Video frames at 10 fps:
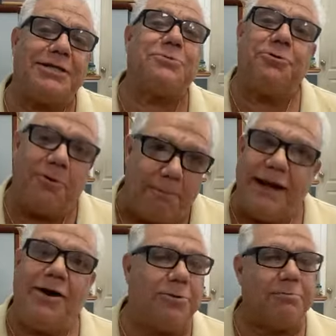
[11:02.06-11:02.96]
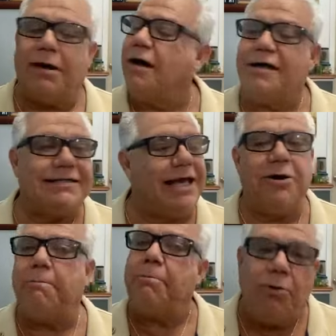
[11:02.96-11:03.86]
this one going to play out because it
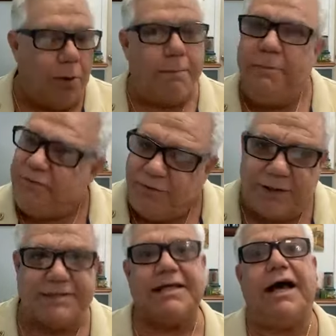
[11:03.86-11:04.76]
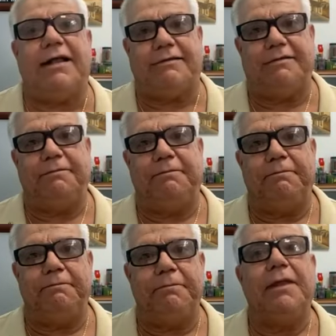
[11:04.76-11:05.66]
going to blow up before it starts.
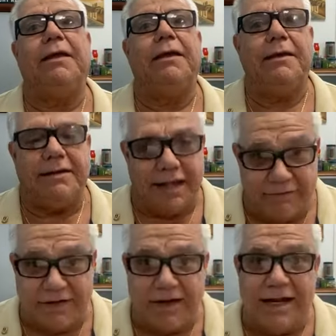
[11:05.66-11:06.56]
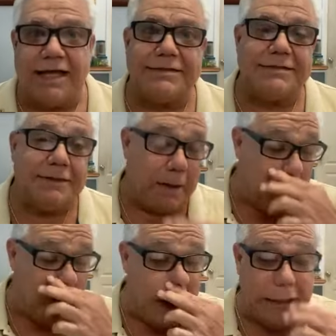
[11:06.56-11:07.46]
Nevertheless,
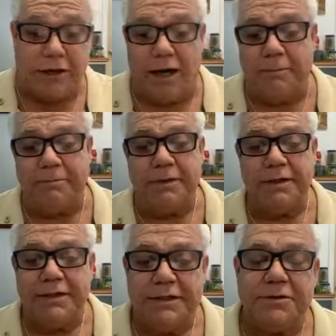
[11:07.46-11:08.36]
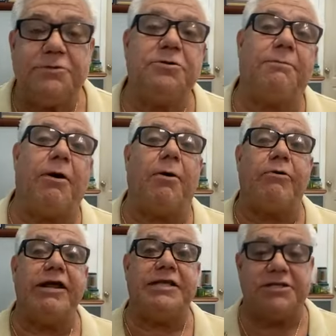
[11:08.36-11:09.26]
welcome to the
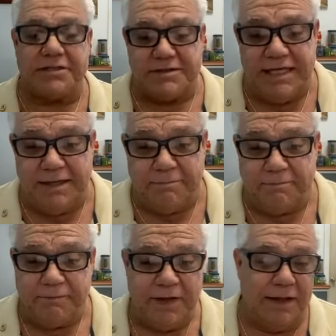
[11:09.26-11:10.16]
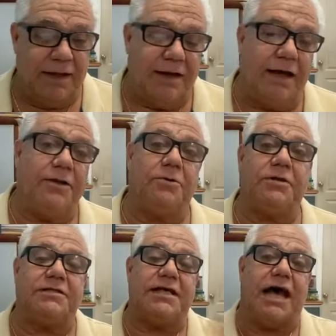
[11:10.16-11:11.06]
Power Rangers team. I
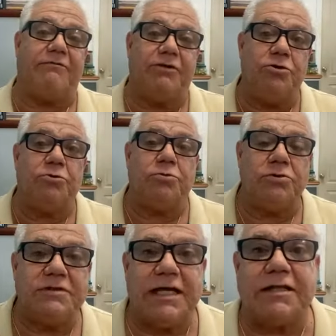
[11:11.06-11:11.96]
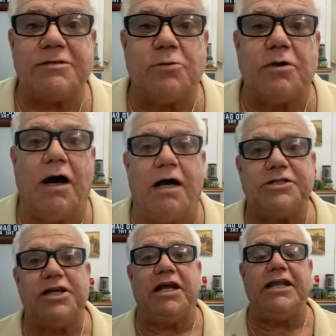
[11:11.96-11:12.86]
noticed they have a new set of uh,
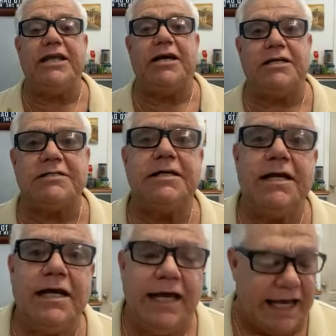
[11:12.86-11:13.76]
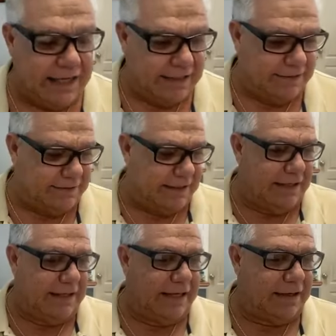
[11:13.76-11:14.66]
cheerleaders and
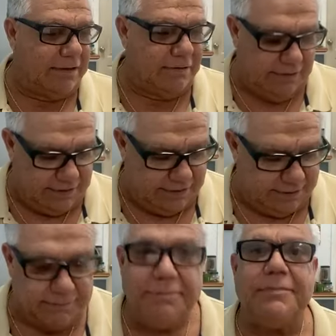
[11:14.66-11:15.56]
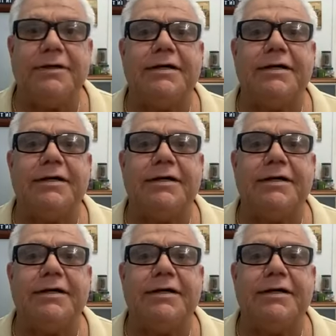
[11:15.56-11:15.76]
uh, like um,